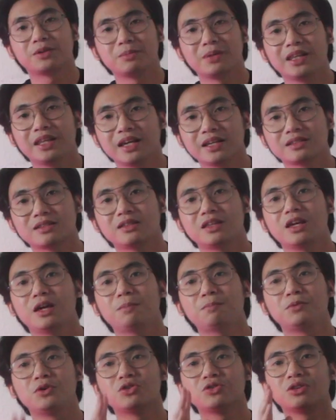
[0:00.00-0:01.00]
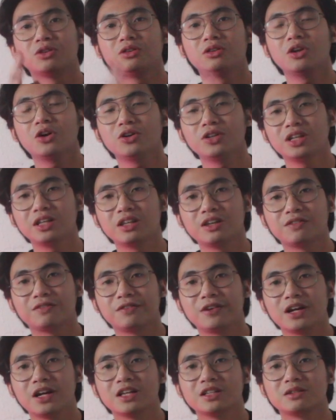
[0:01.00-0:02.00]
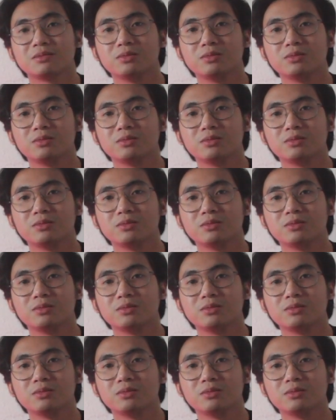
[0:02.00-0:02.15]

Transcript: For my next tip, you should know the difference